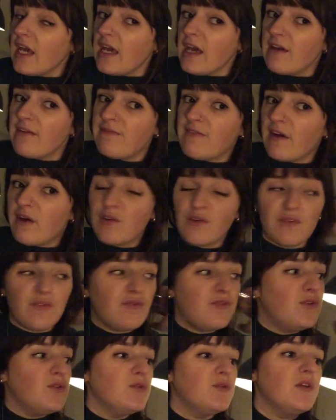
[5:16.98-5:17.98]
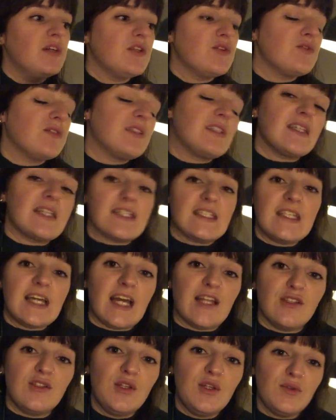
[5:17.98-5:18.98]
found a few interesting
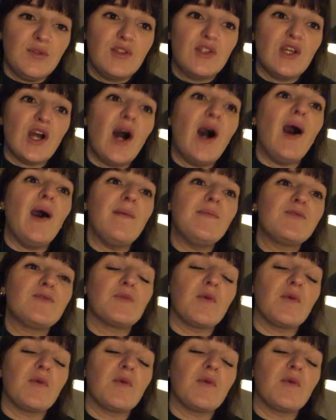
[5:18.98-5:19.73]
tattoo shops.